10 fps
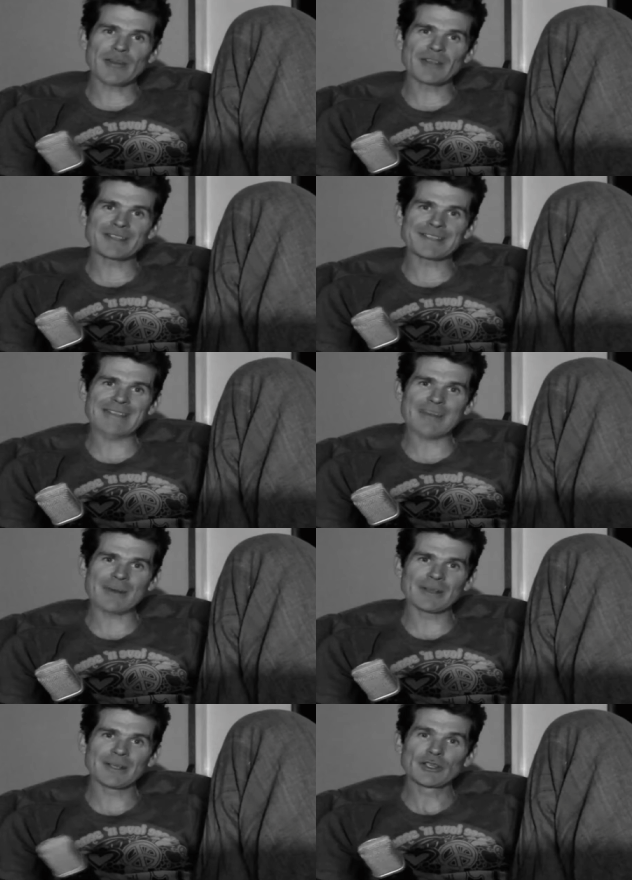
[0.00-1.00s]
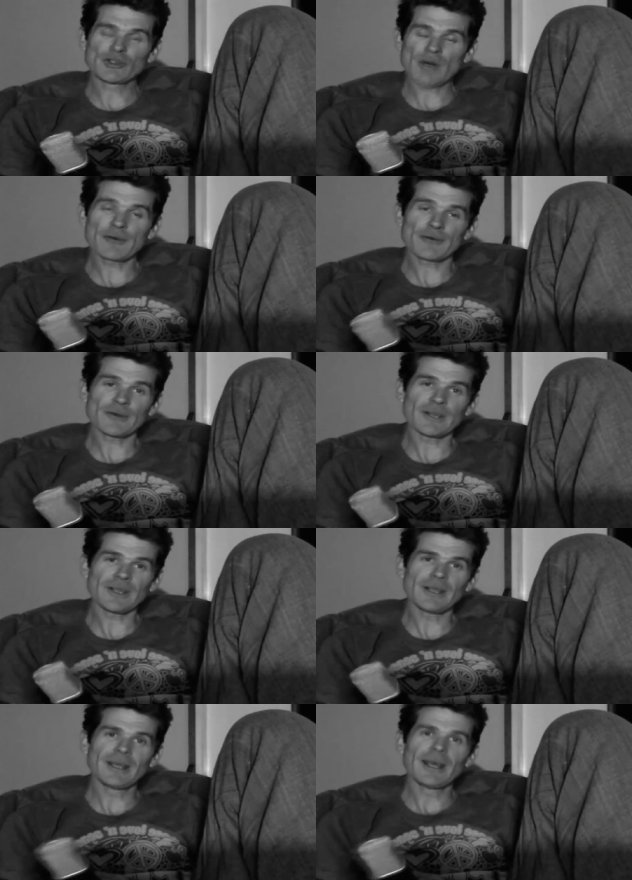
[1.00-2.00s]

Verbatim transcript: energy and stamina, drug free,